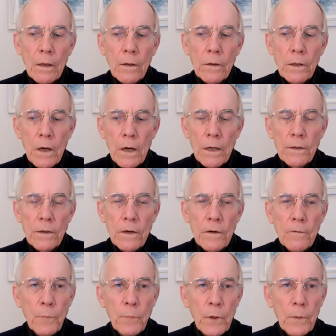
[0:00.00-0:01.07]
idea
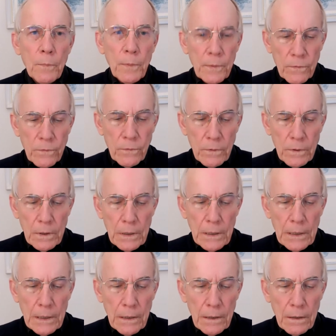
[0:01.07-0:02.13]
of purpose
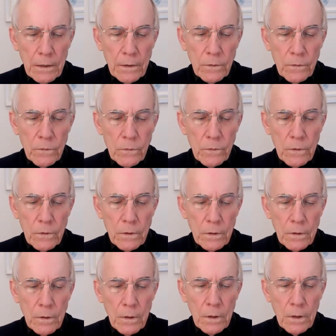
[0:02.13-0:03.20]
is,
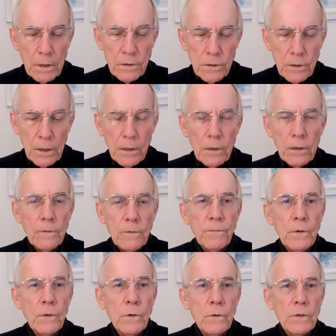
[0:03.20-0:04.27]
it's a little
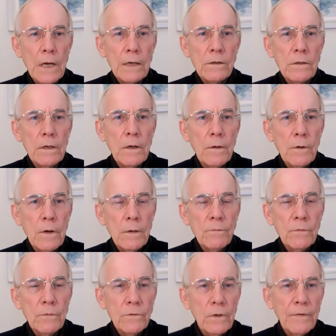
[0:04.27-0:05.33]
confused, actually.
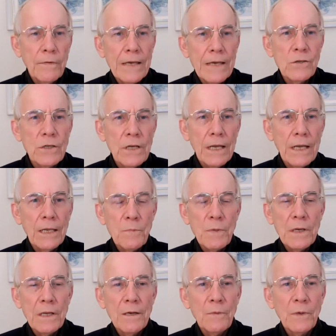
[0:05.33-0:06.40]
I'm sort of hesitating a
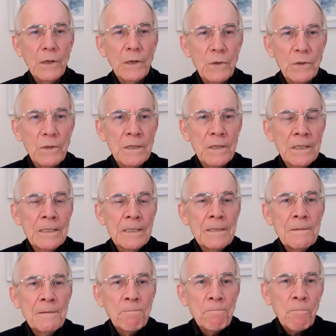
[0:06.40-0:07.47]
bit here because
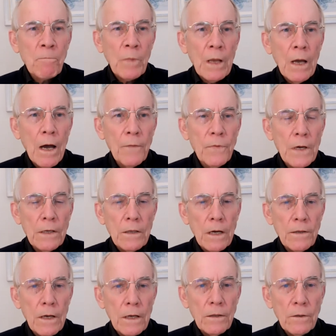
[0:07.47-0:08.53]
I
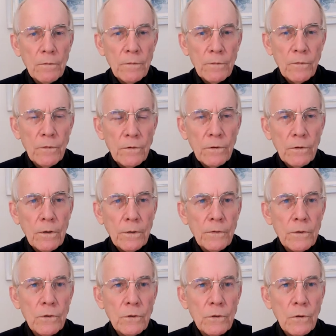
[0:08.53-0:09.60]
don't think we've got
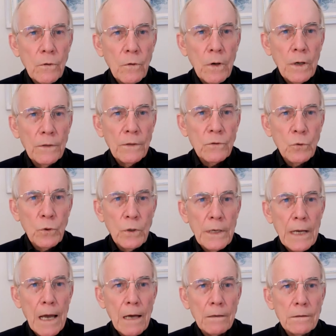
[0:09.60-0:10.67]
this quite
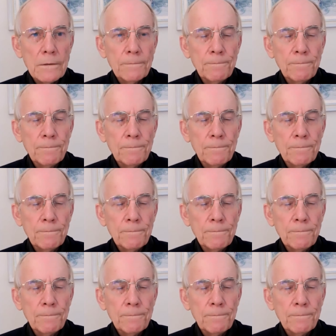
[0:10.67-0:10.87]
sorted out.